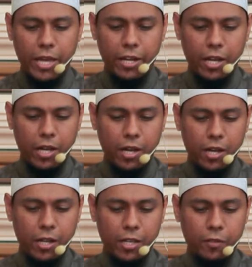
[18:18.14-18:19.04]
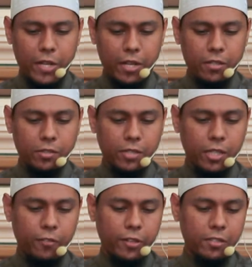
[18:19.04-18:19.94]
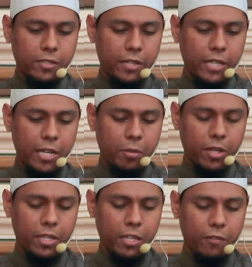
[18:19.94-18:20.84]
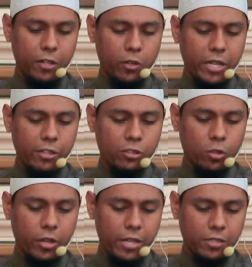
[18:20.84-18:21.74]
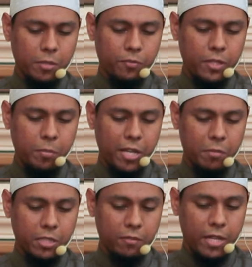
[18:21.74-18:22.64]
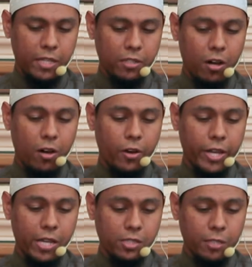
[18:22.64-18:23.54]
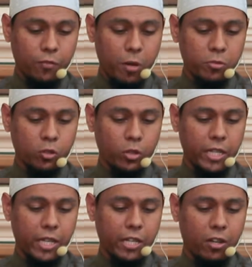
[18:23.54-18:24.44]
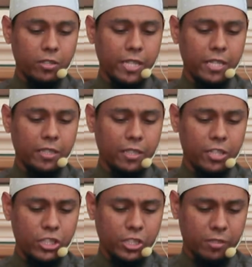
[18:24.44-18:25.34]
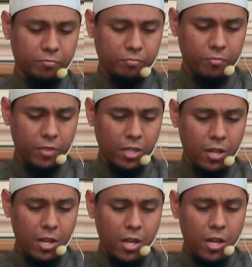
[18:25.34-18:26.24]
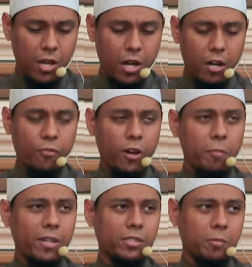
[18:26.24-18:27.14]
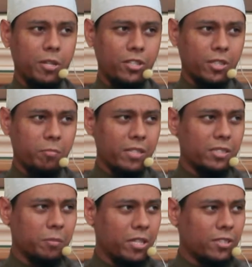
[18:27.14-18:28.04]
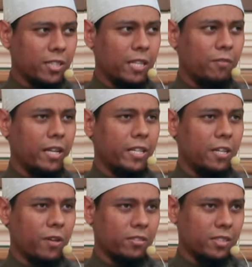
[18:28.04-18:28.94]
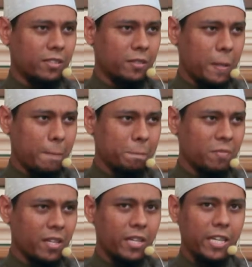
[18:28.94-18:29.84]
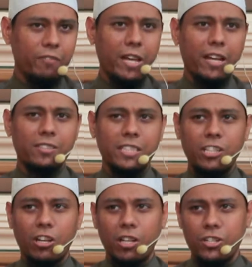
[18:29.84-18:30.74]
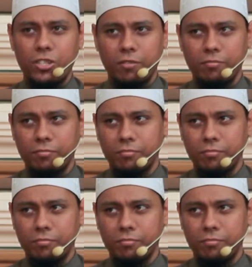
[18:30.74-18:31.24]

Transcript: And uh, if, there is, uh, if it is done deliberately, even though there is no orgasm, it becomes invalid. Or orgasm from stroking a non-genital region. Or from masturbation. Masturbation invalidates fasting. If there is ejaculation.